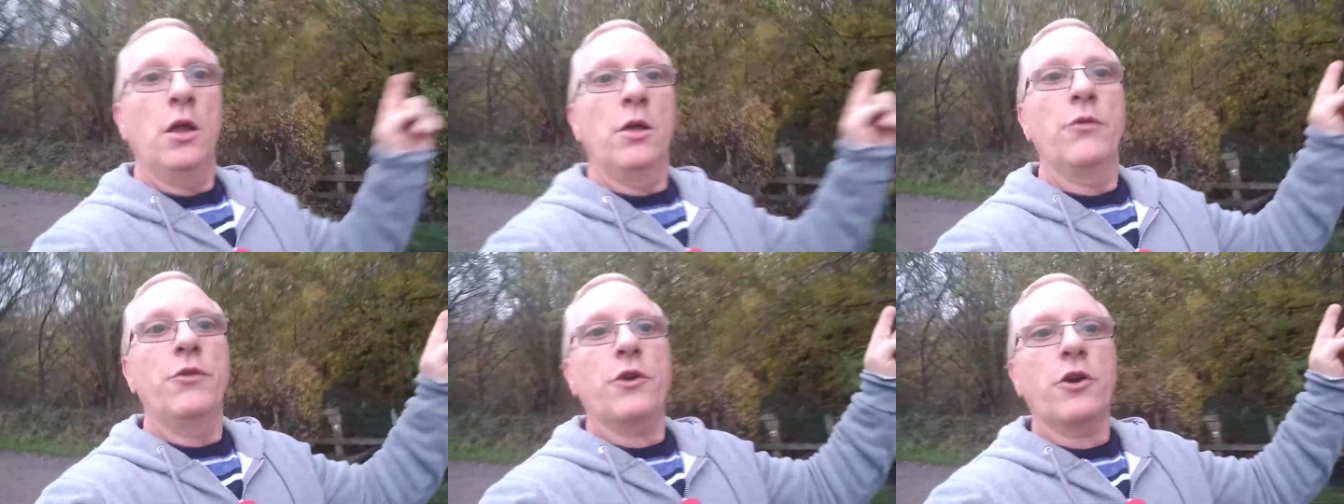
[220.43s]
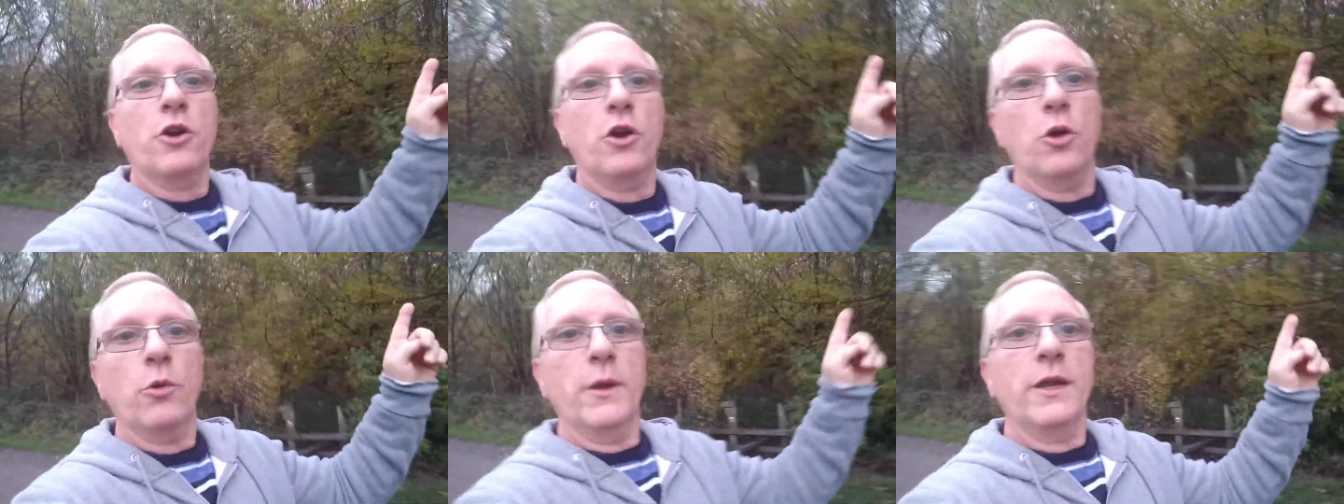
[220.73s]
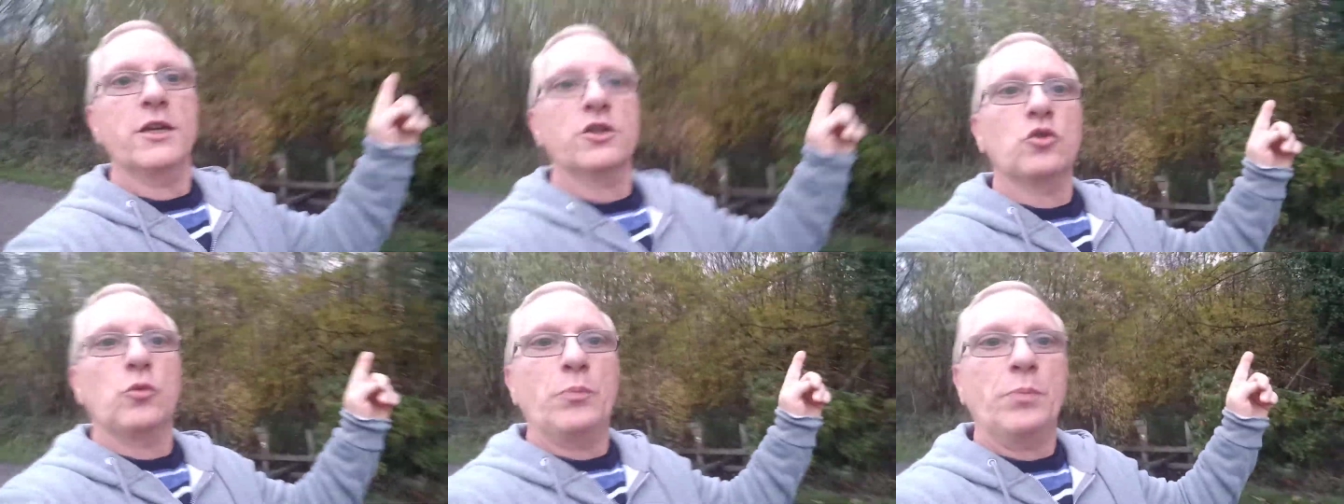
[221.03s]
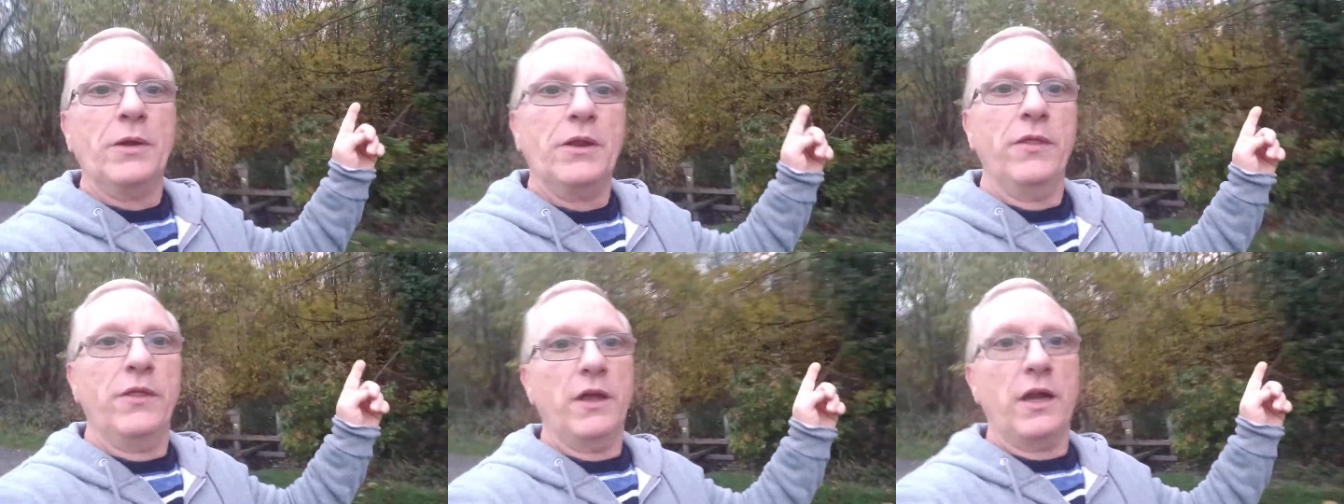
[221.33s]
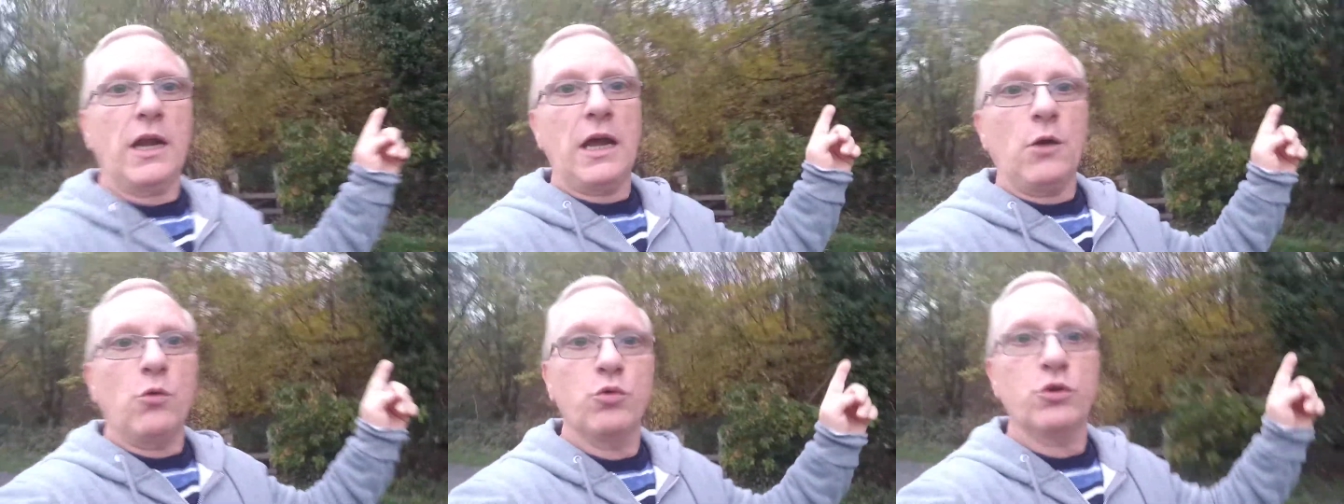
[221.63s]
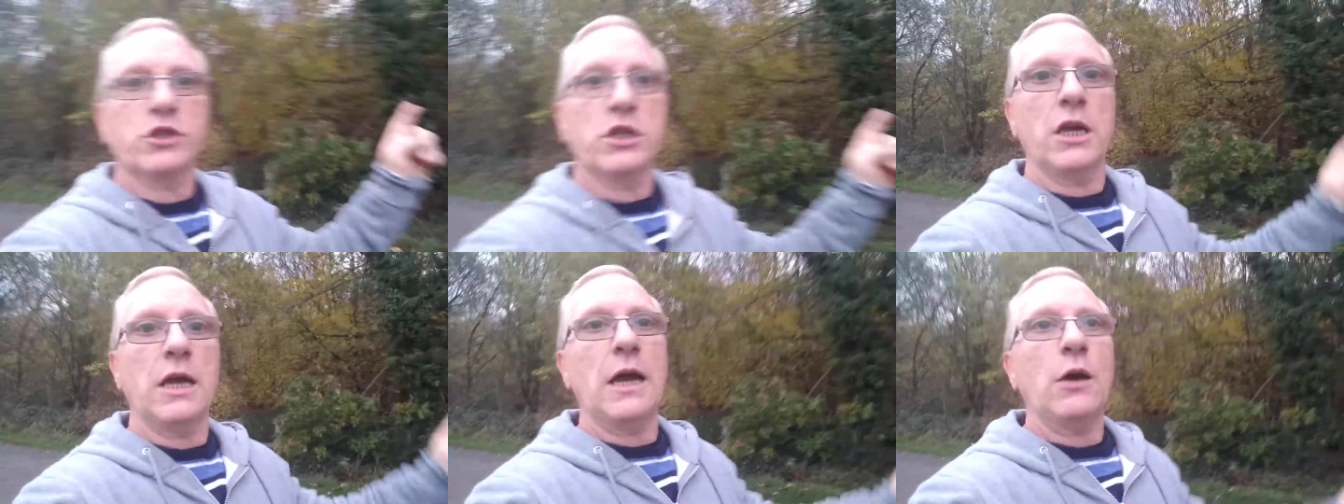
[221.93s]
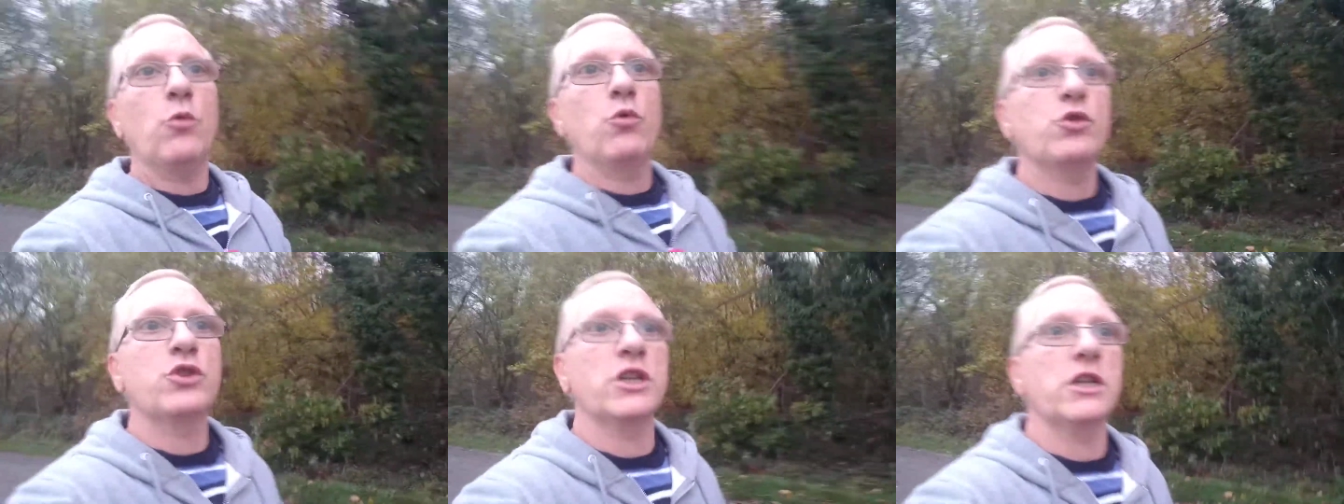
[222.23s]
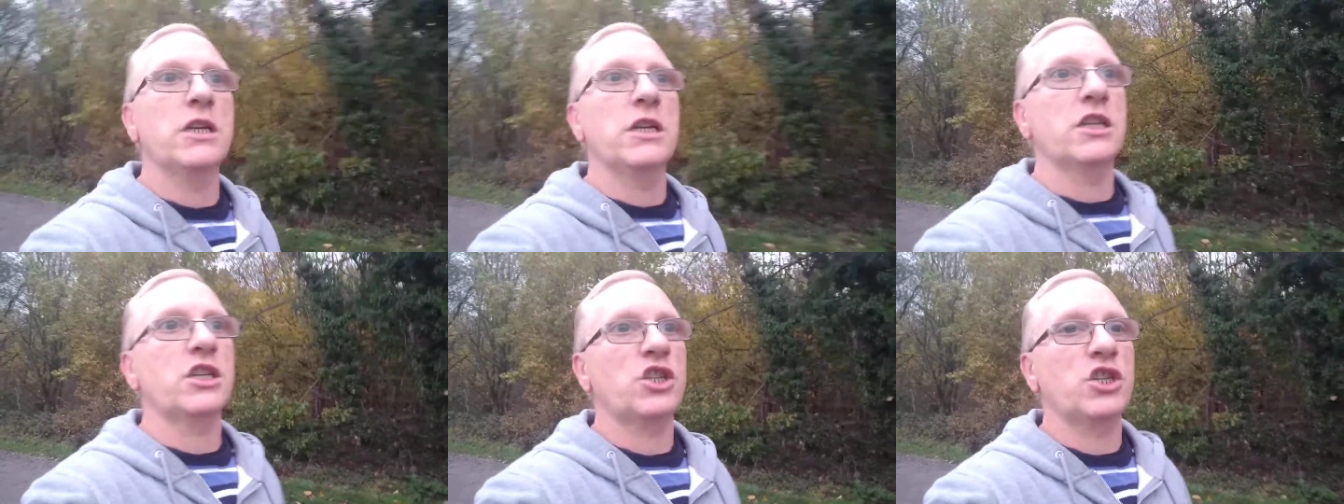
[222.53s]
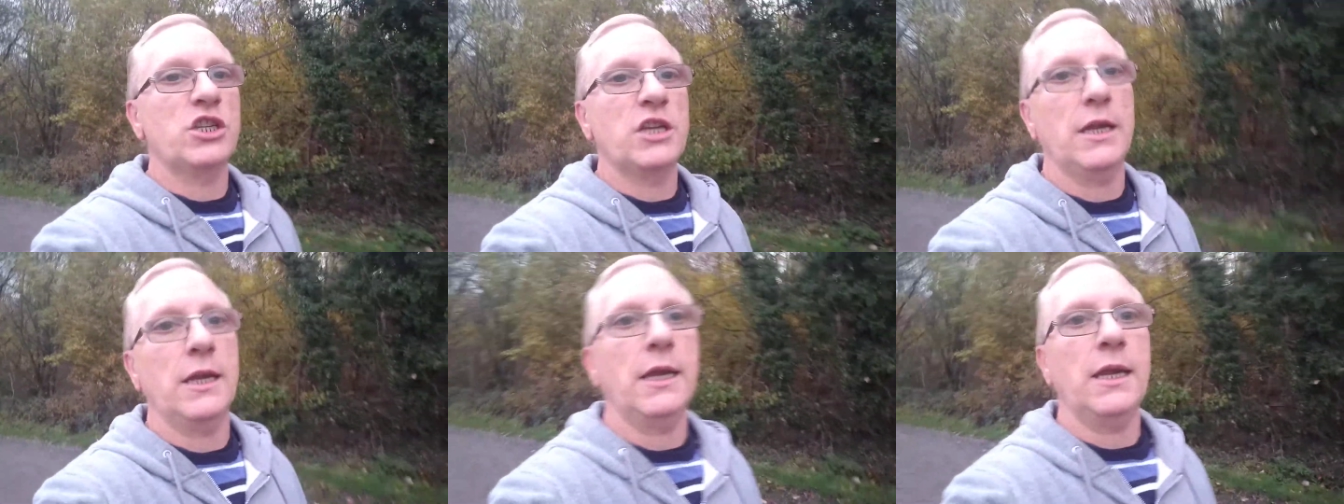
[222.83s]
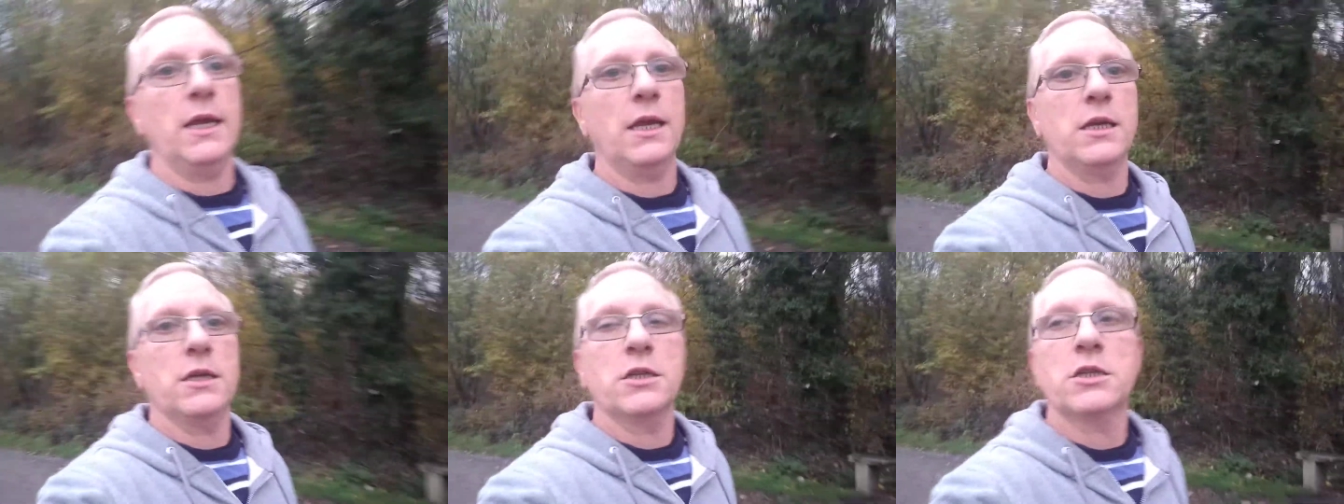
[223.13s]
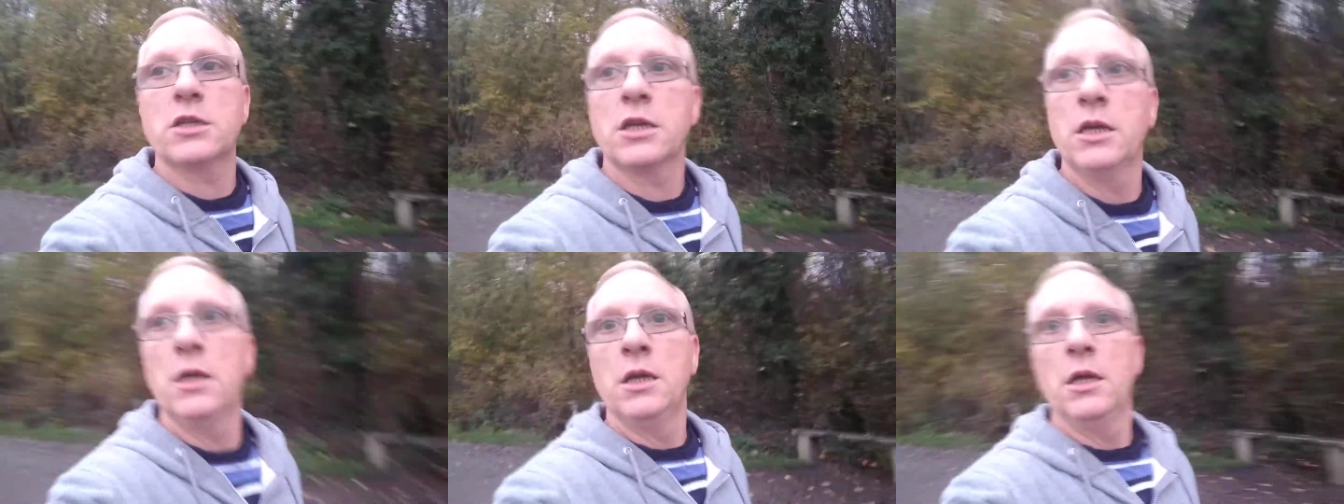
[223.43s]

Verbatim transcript: they're always up in their housing, housing estates.